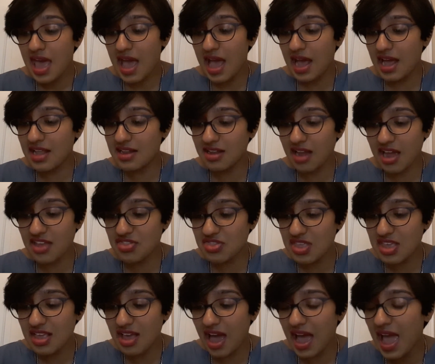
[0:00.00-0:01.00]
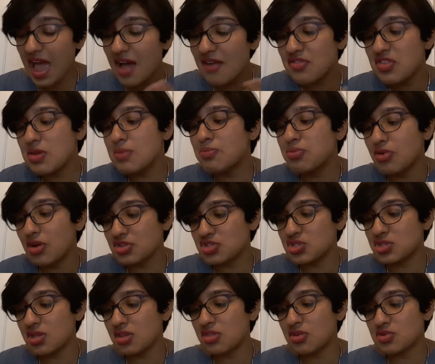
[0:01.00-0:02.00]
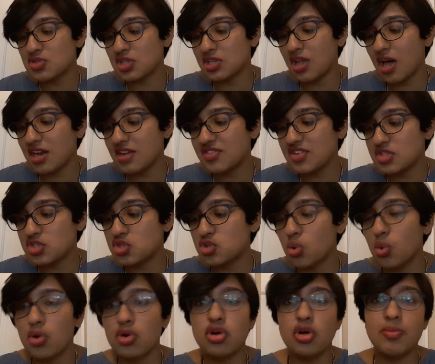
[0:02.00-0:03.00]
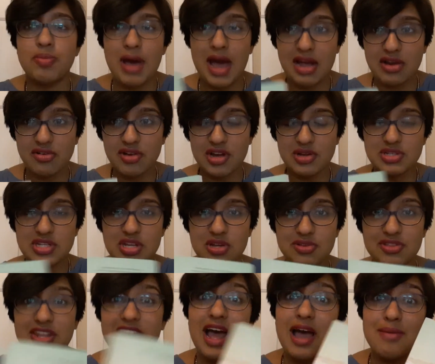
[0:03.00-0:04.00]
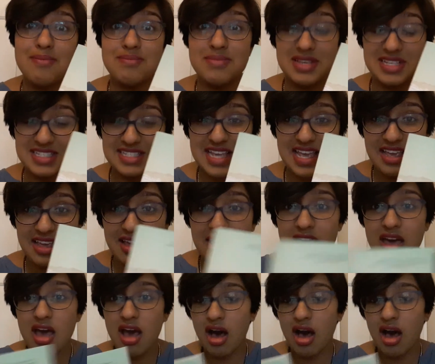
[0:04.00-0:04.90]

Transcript: And I have the impression that there's a lot of historical background here that I'm missing.